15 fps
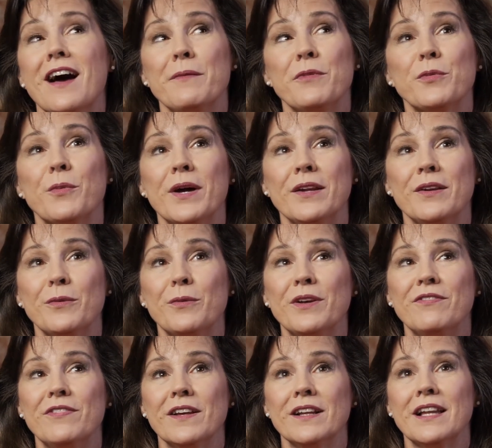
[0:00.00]
at times when
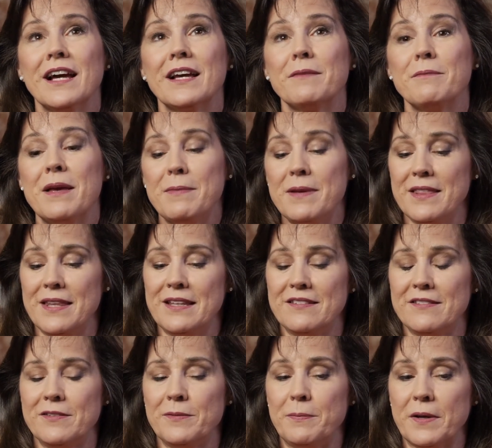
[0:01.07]
we feel like maybe the
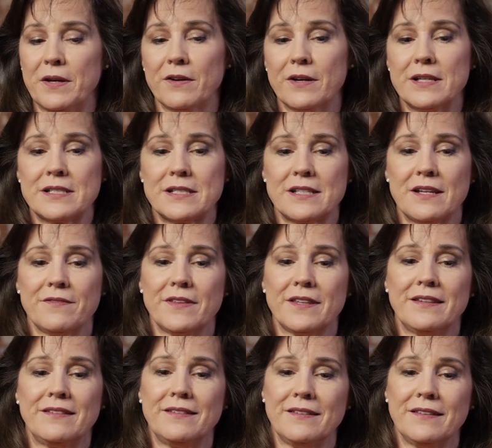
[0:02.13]
spirit of
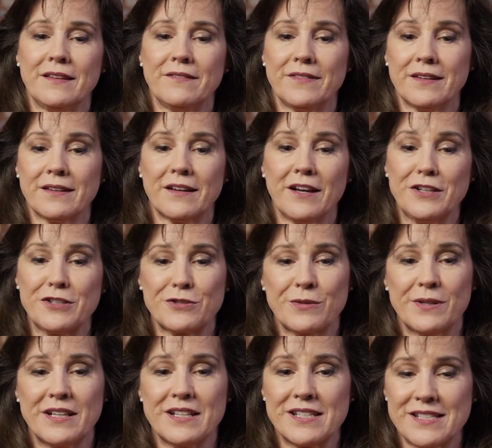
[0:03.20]
the
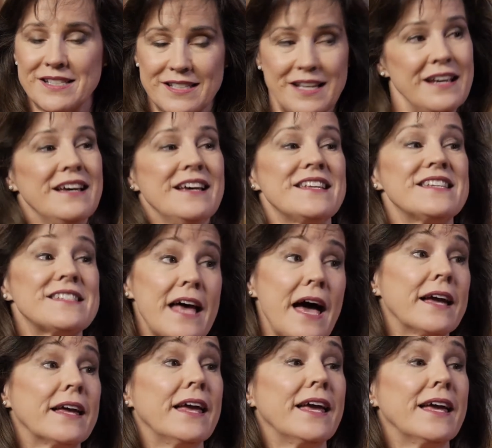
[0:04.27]
country is
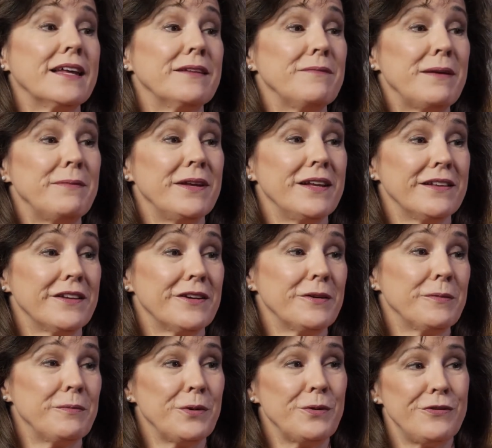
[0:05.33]
sagging, and maybe a
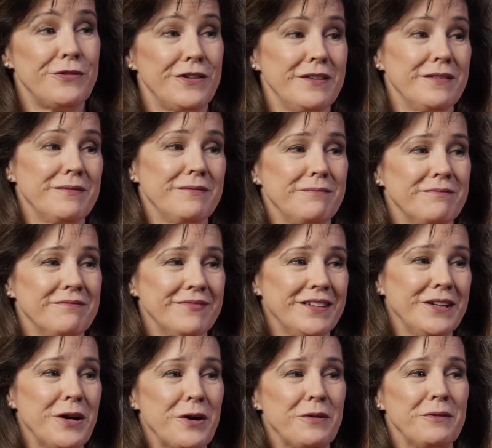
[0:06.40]
little boost in,
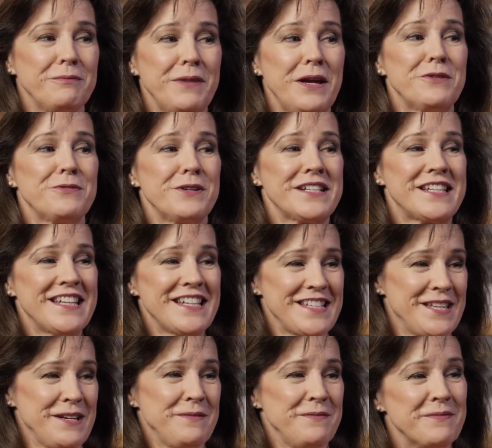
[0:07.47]
you know,
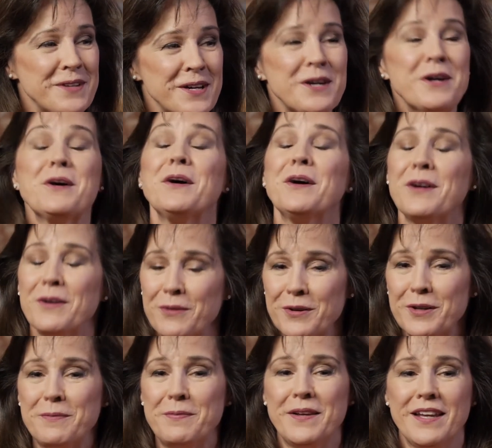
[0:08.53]
patriotism
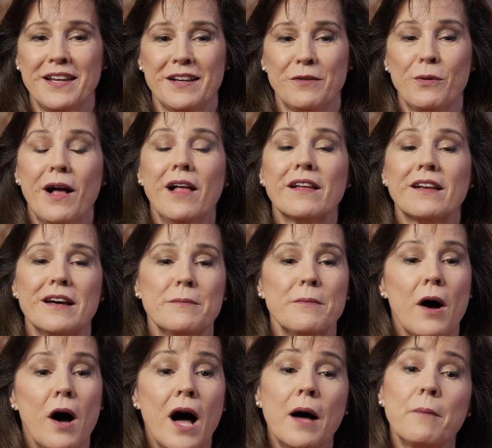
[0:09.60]
would be
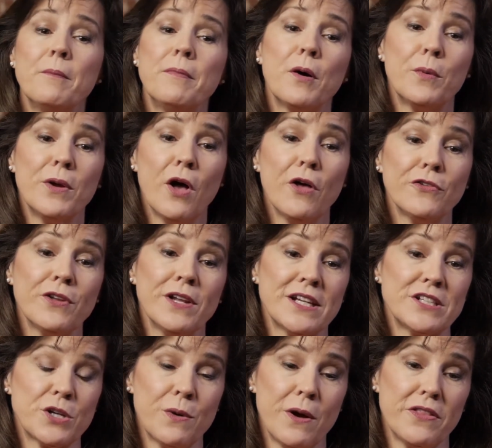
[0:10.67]
welcome. But we also
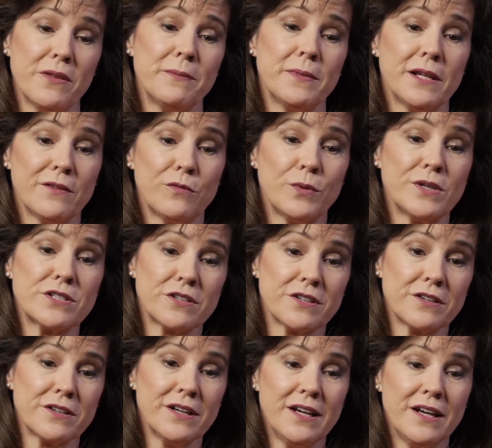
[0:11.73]
like to go out in the middle of
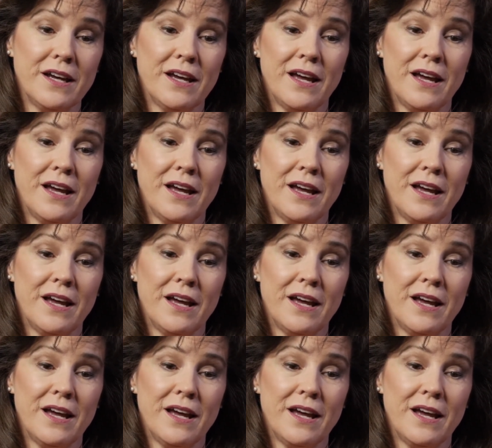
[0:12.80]
winter.